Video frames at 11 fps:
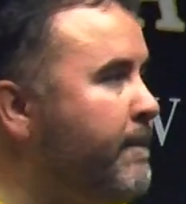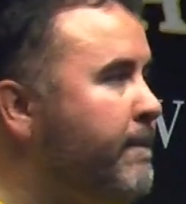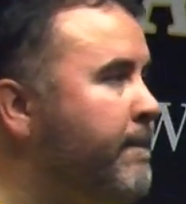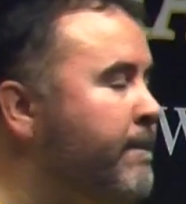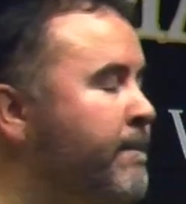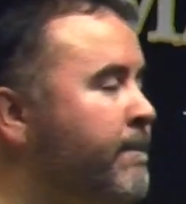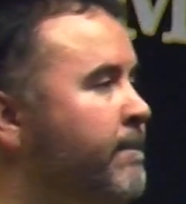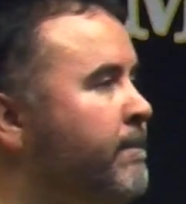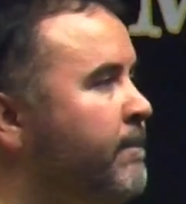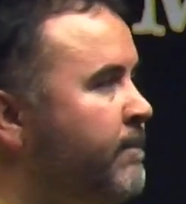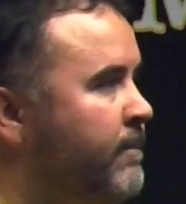
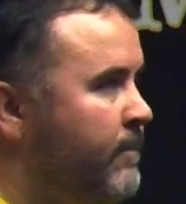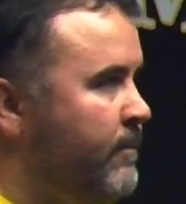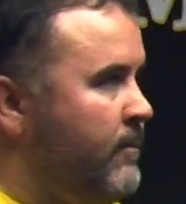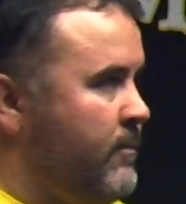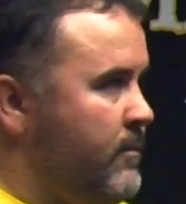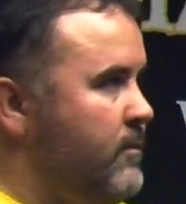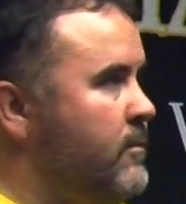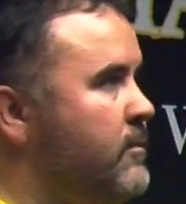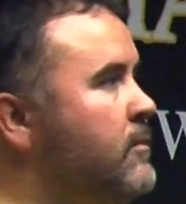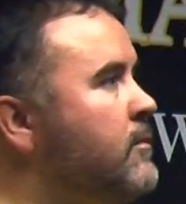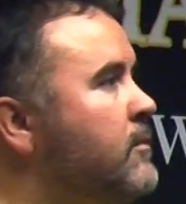
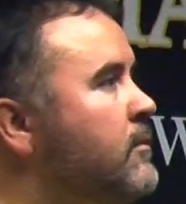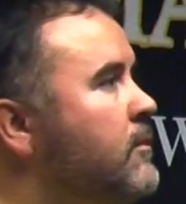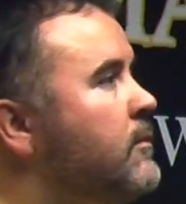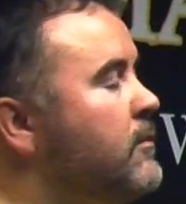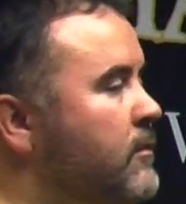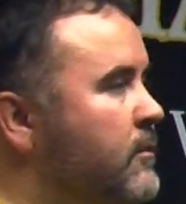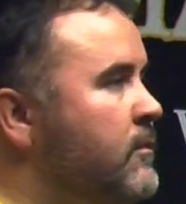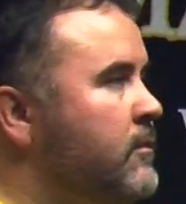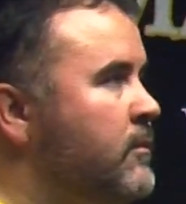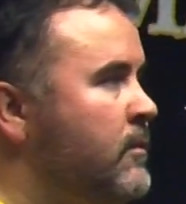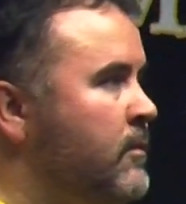
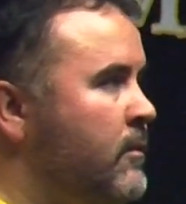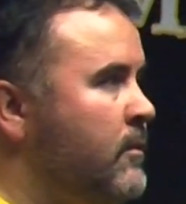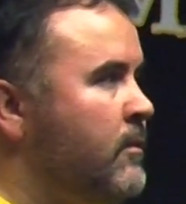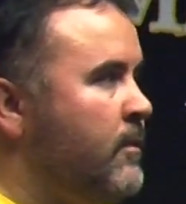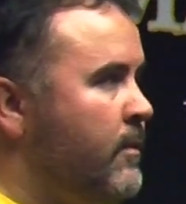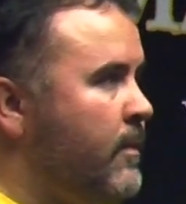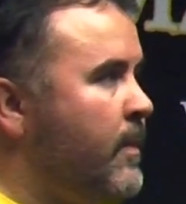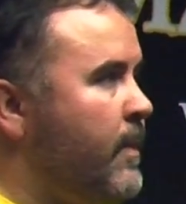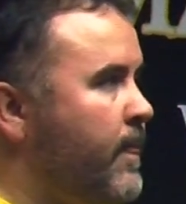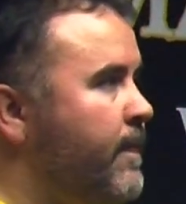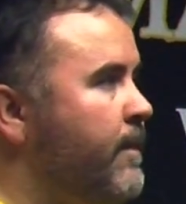
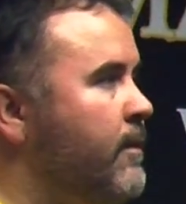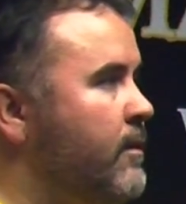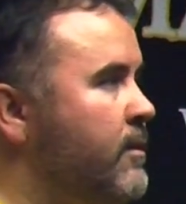No words are spoken by the person on screen.